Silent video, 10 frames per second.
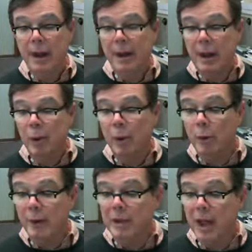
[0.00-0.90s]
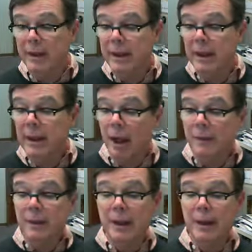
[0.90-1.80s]
they were rejected and
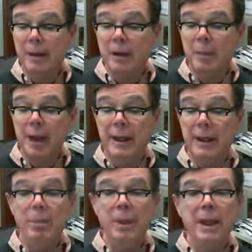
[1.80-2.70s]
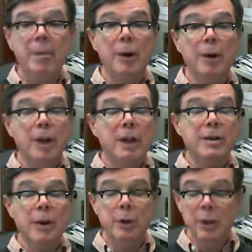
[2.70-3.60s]
often killed by people
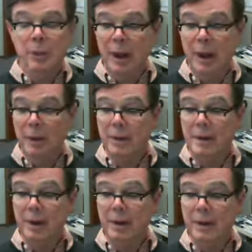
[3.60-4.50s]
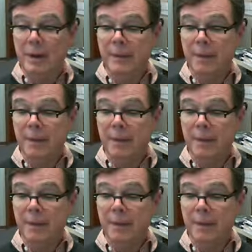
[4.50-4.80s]
to whom they were sent.